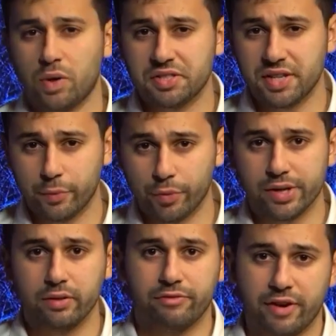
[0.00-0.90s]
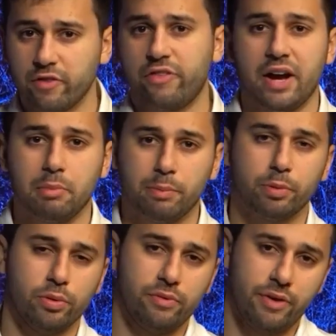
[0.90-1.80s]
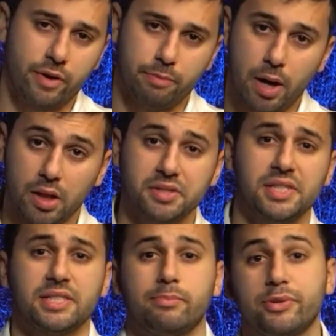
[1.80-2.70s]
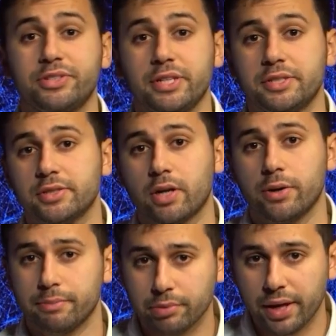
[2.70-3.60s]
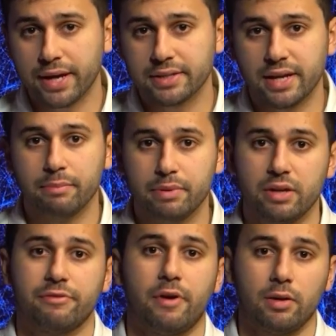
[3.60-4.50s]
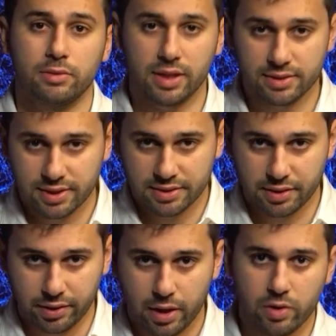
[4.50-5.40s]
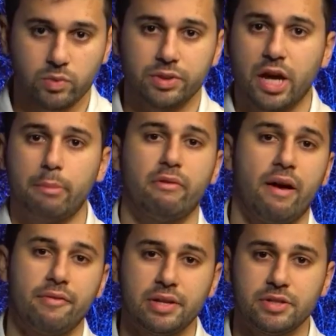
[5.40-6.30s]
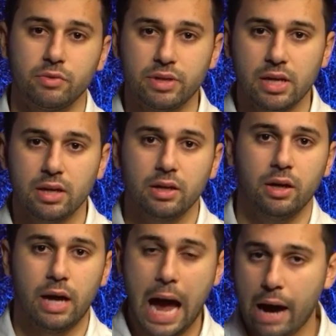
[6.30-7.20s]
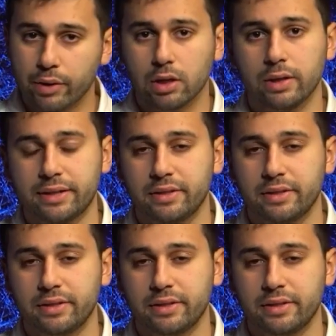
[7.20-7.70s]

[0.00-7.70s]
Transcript: to see real, verifiable proof that your policies and procedures are in place and being followed consistently. Here's what type of evidence you need, how to collect it